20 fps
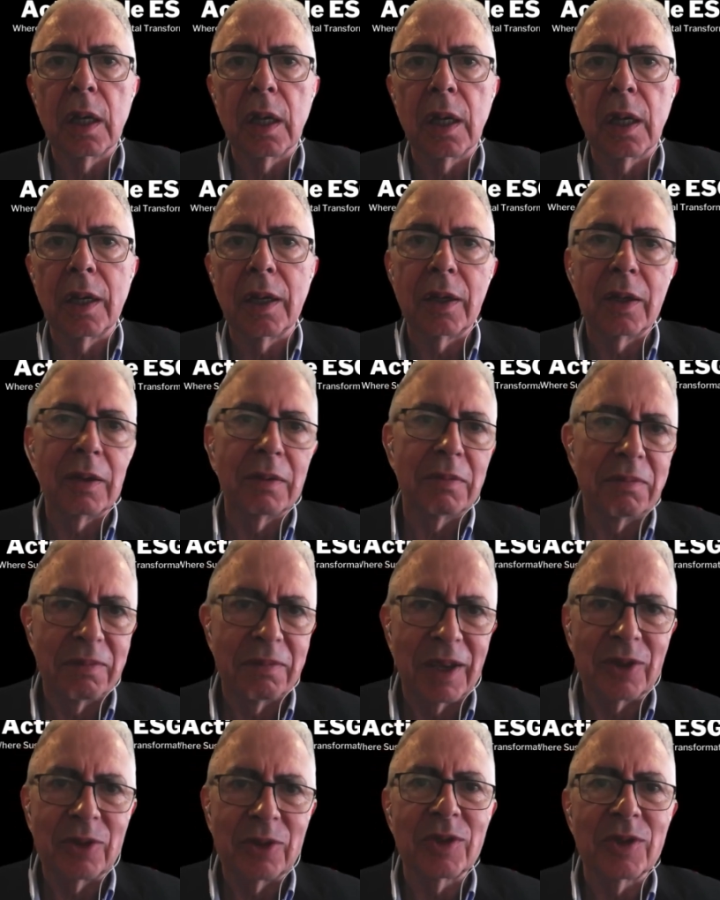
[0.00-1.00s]
Uh,
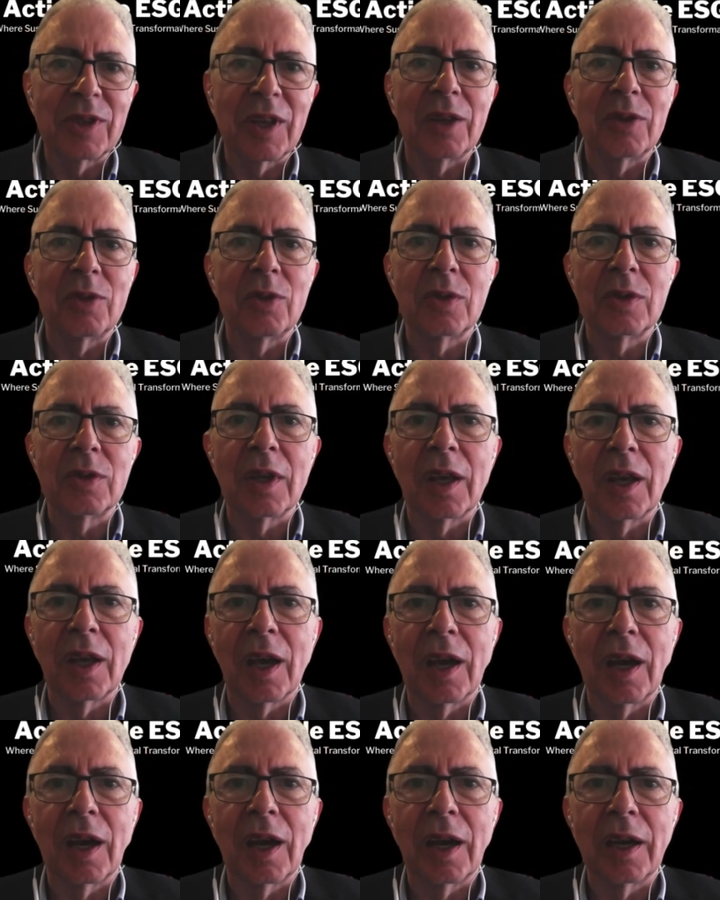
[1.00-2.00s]
as you said,
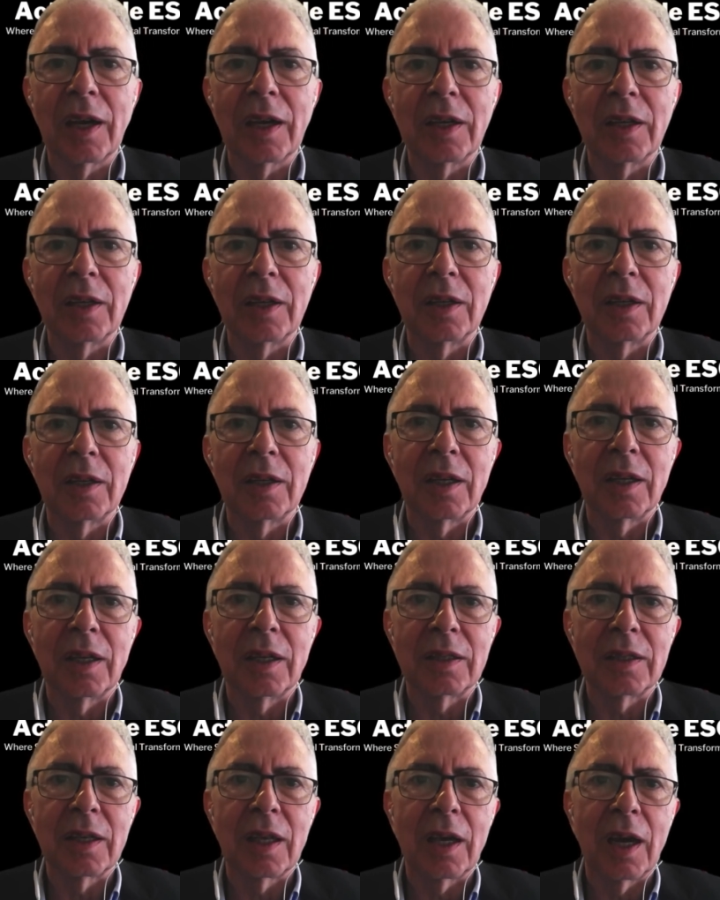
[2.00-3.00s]
using AI,
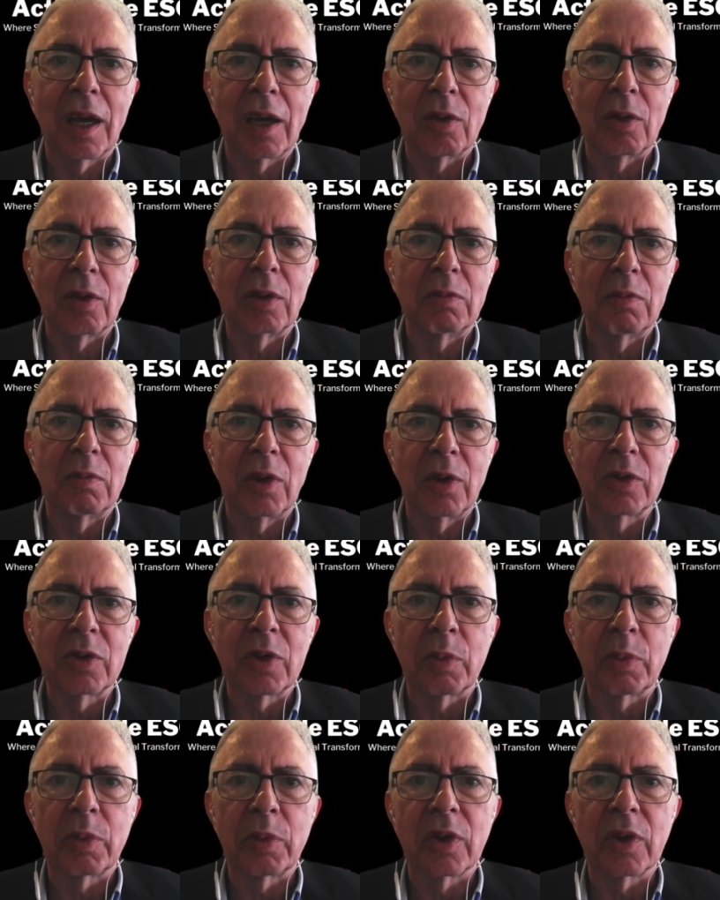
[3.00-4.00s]
as AI will
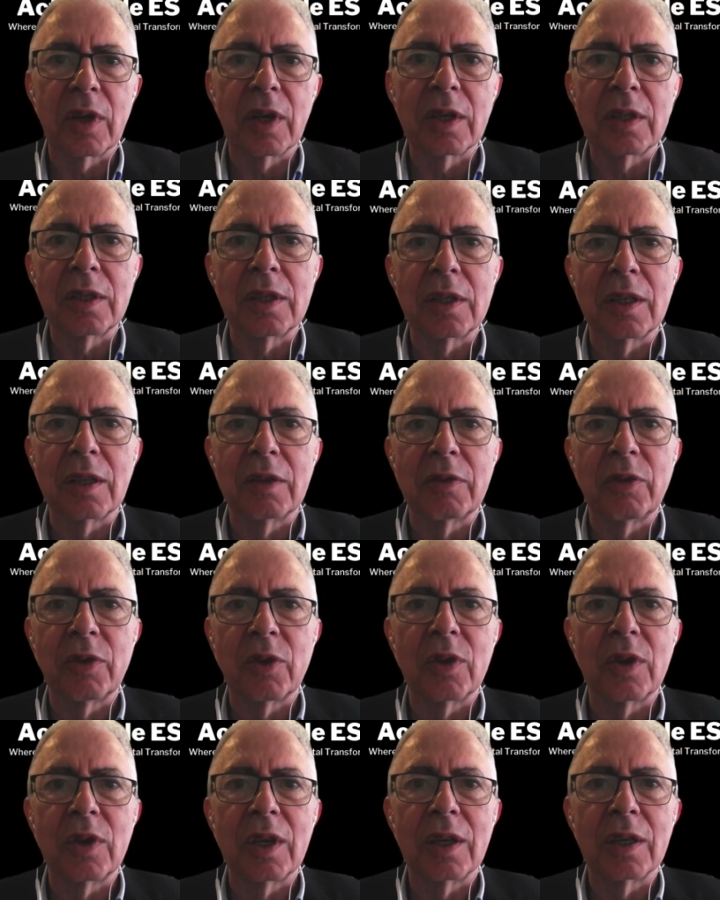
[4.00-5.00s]
also progress in the
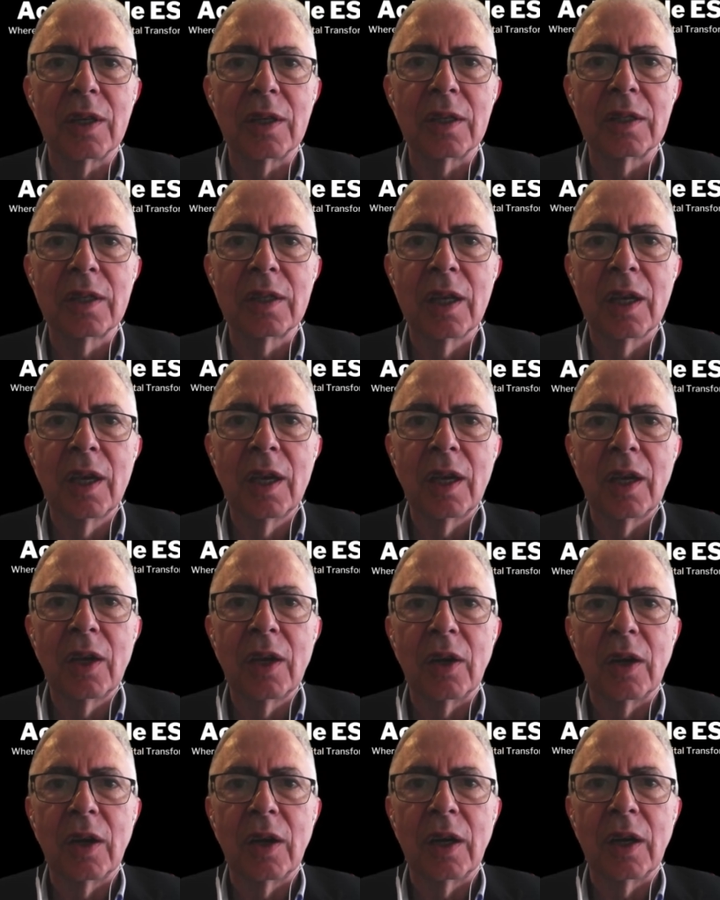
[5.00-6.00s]
few years,
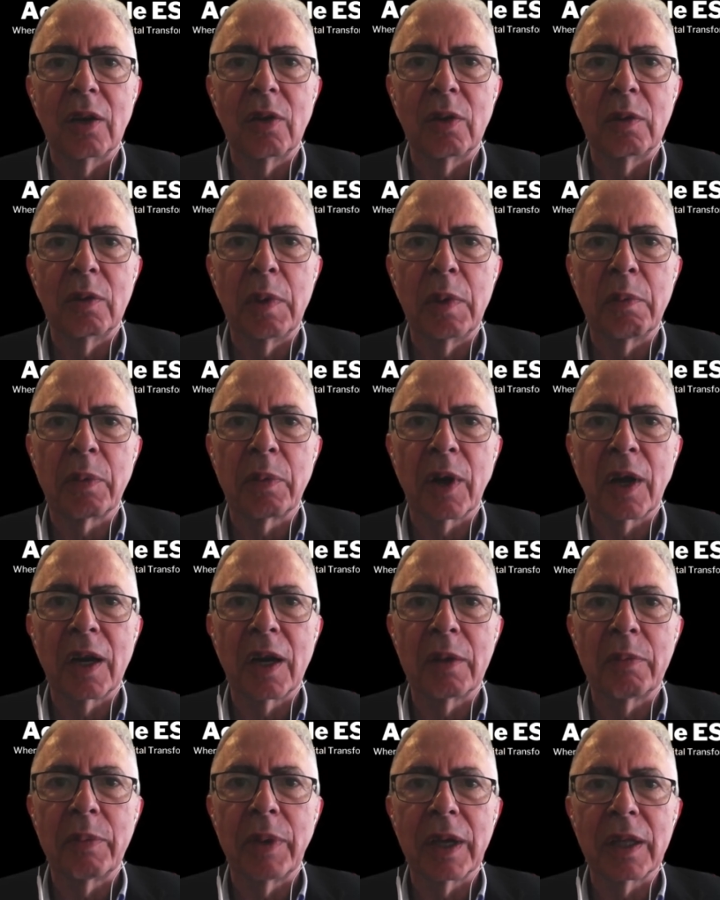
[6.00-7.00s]
will be
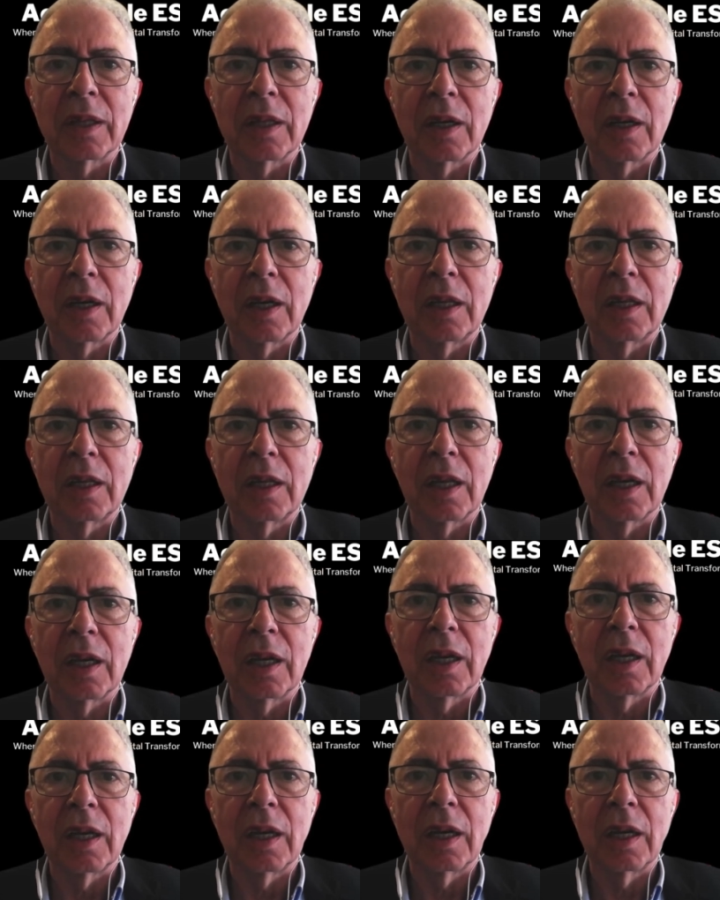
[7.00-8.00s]
probably better at
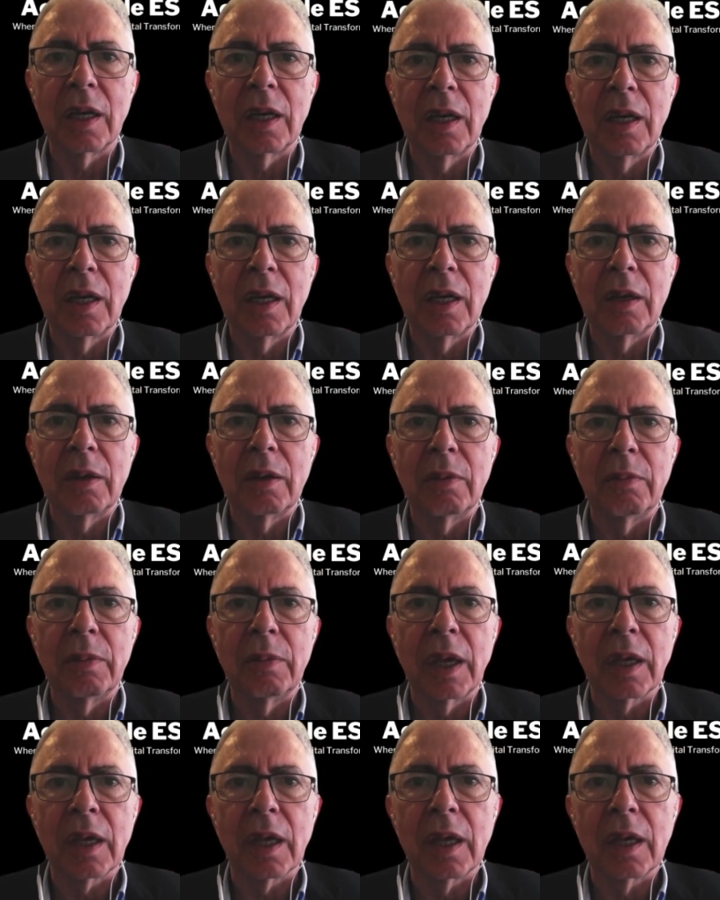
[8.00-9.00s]

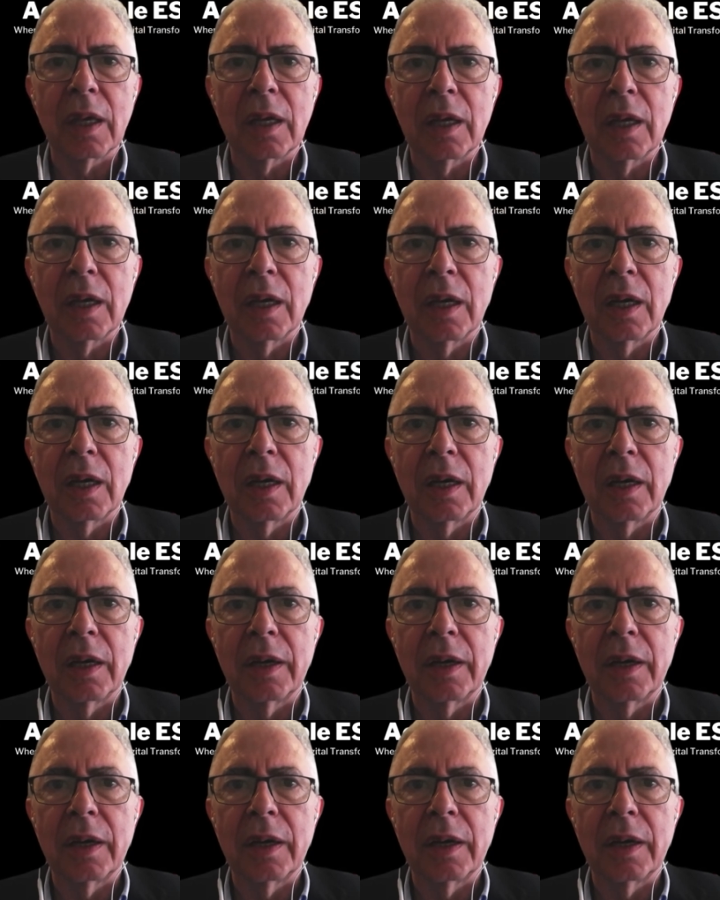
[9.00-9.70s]
making,